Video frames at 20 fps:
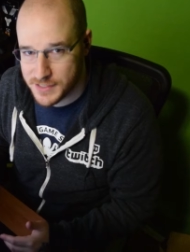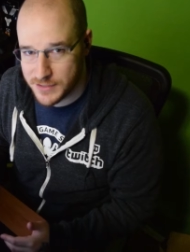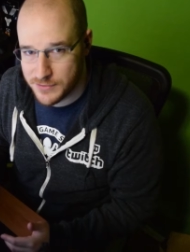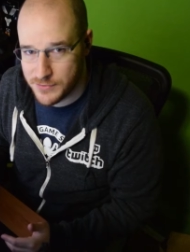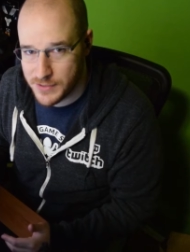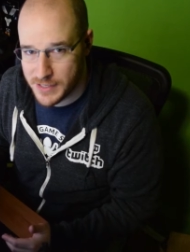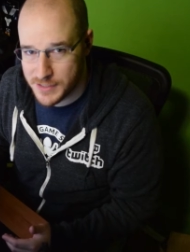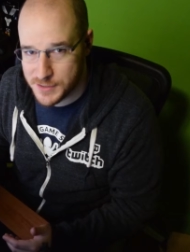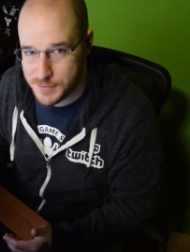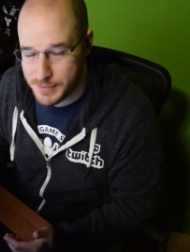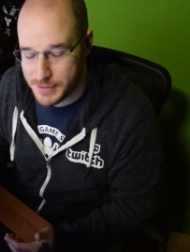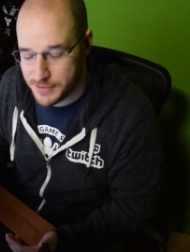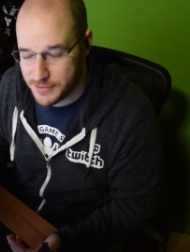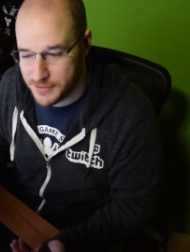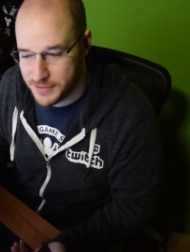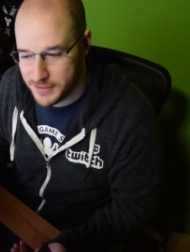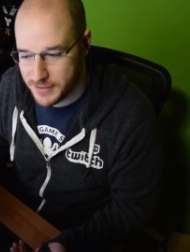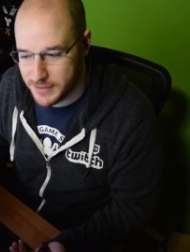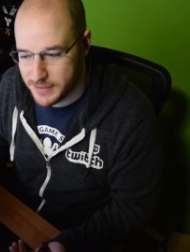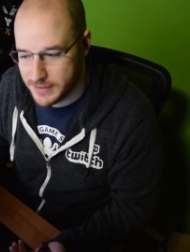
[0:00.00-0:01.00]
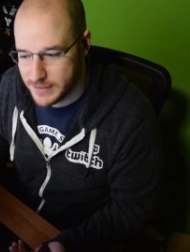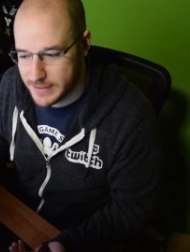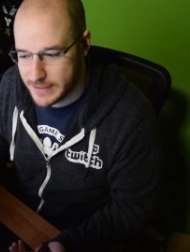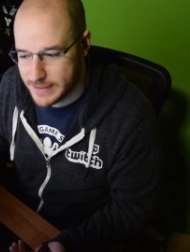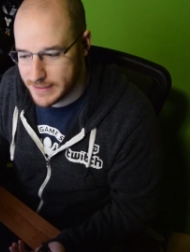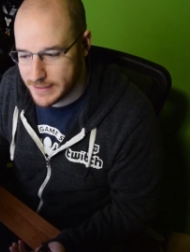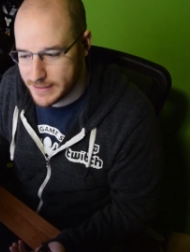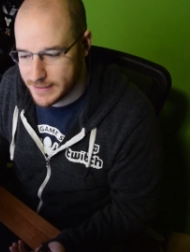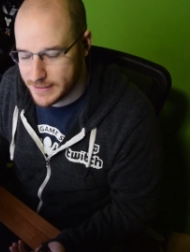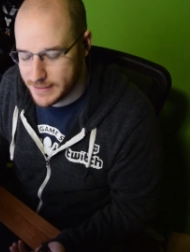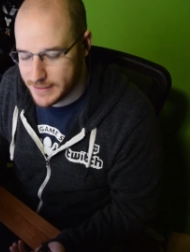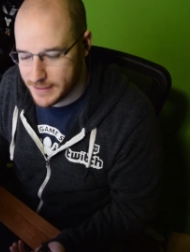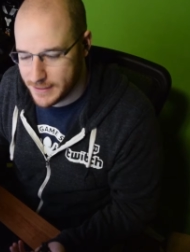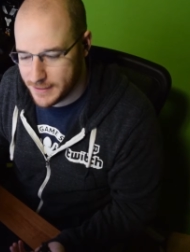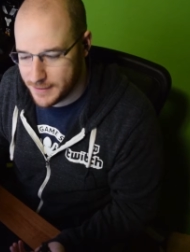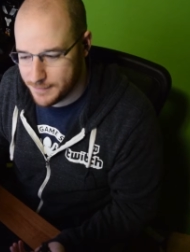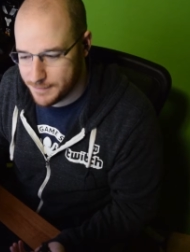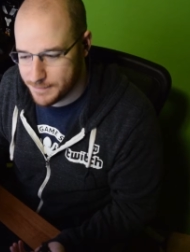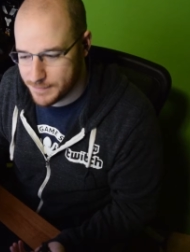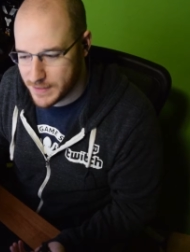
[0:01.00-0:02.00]
like what I spent on it?
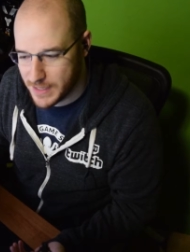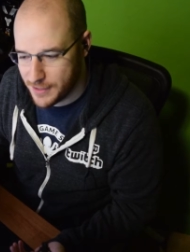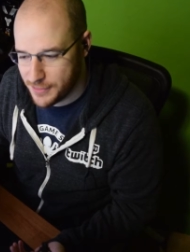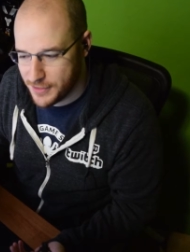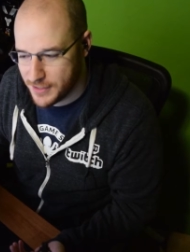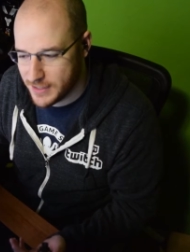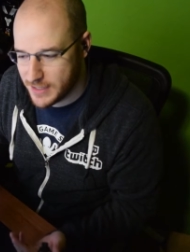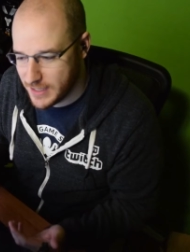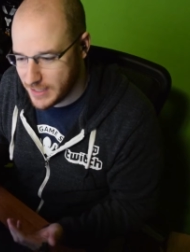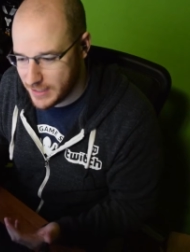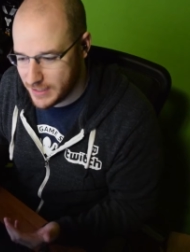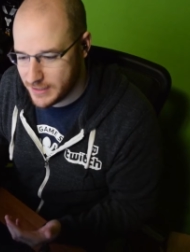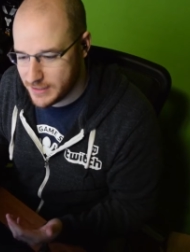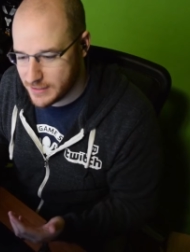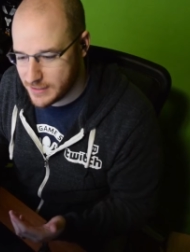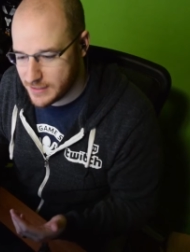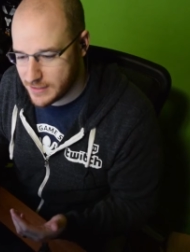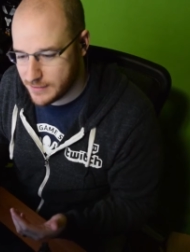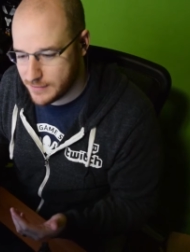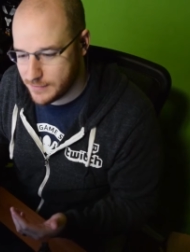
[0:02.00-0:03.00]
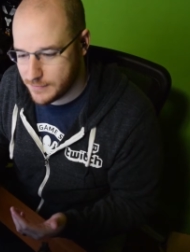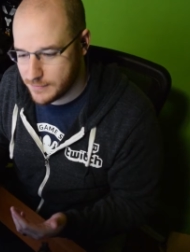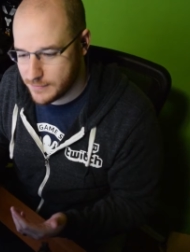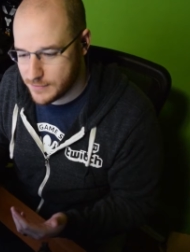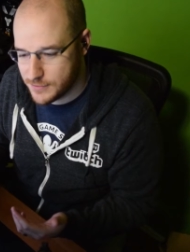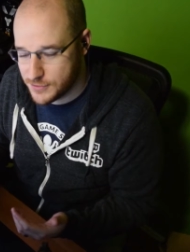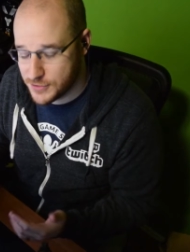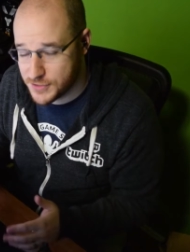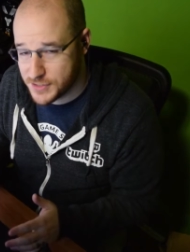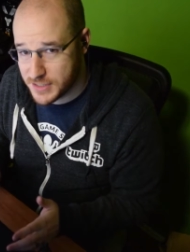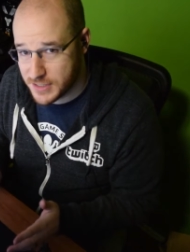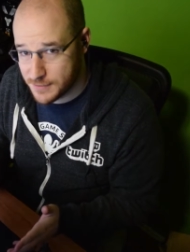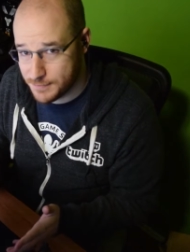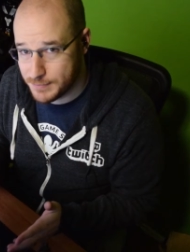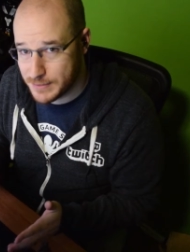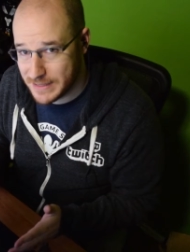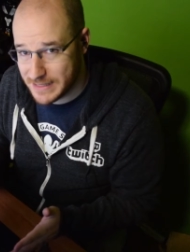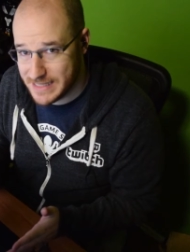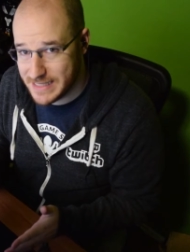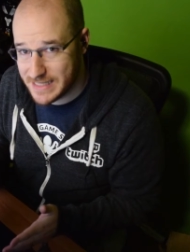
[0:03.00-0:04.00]
I think in just
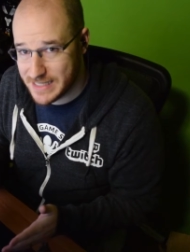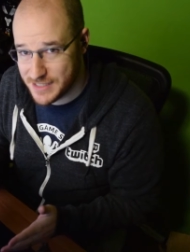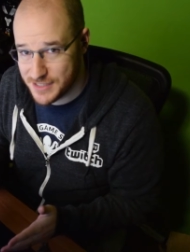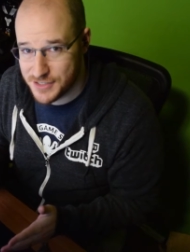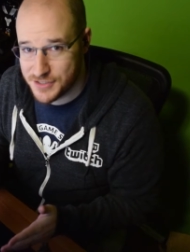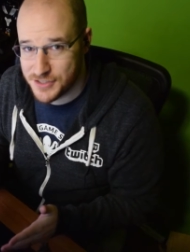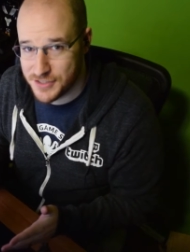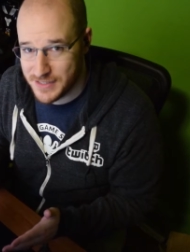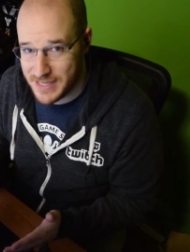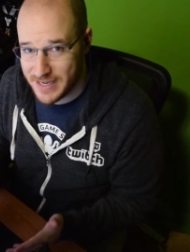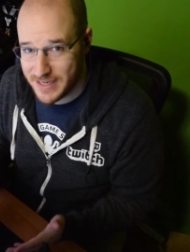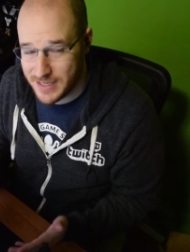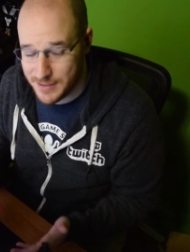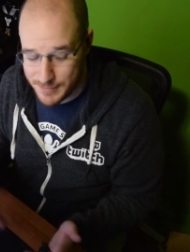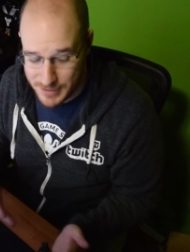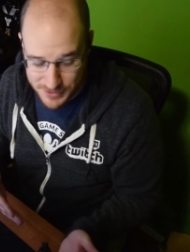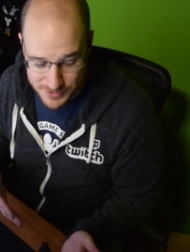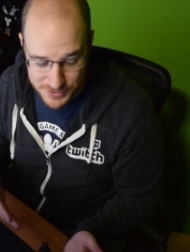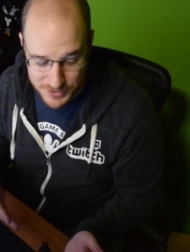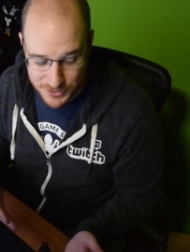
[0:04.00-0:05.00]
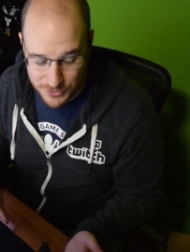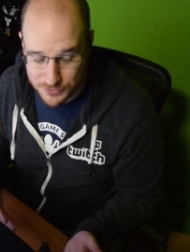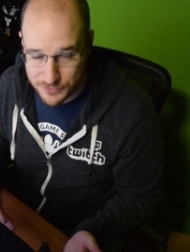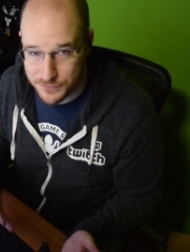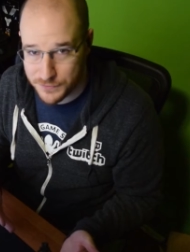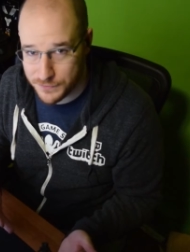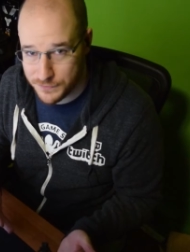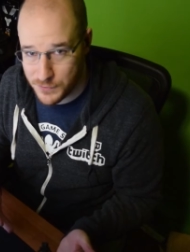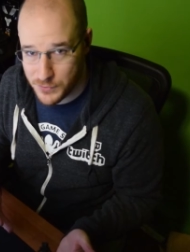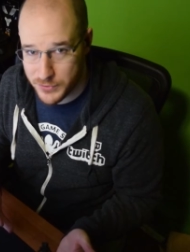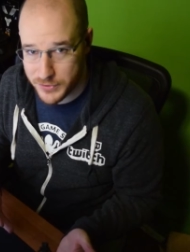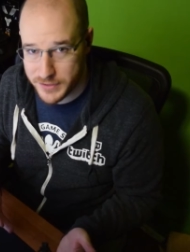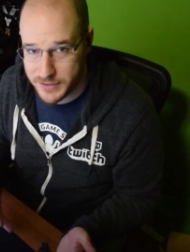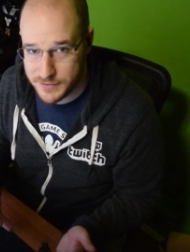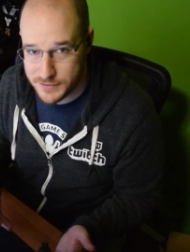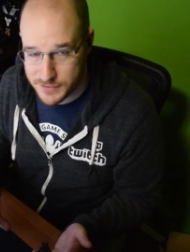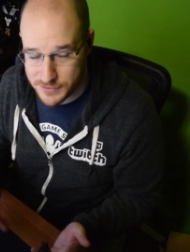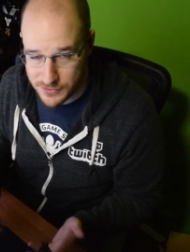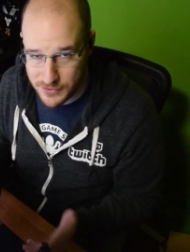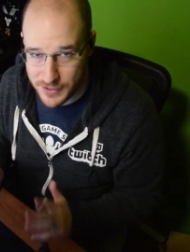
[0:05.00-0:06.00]
complete condition, that game actually goes for 40.
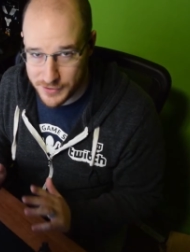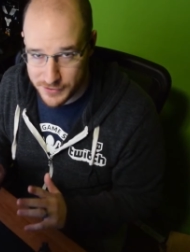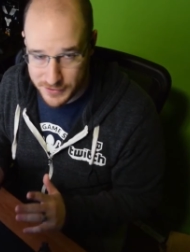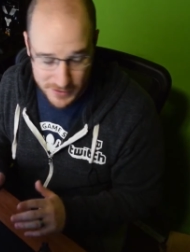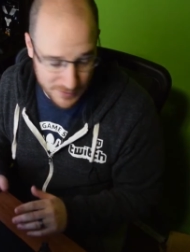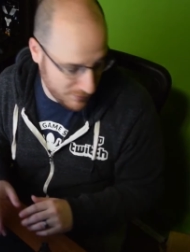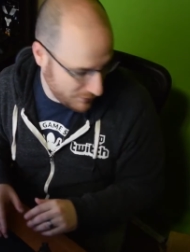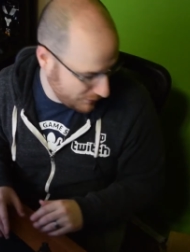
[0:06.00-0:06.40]
So I think I'm